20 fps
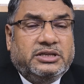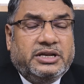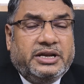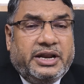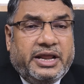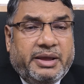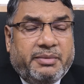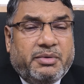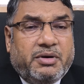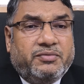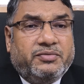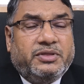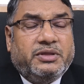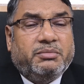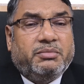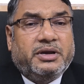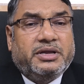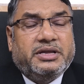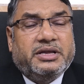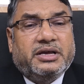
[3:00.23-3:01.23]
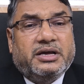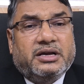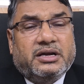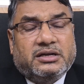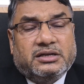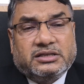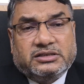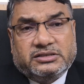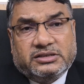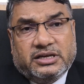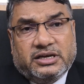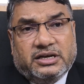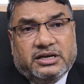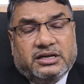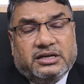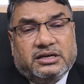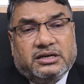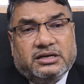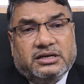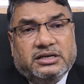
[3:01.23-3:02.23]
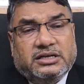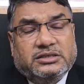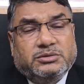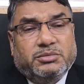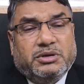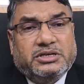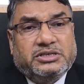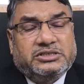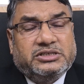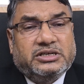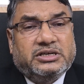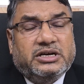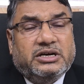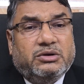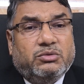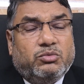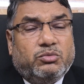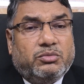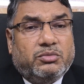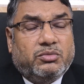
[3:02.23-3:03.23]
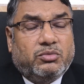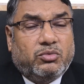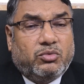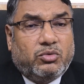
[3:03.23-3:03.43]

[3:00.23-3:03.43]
the name of the buyer or the seller is mentioned and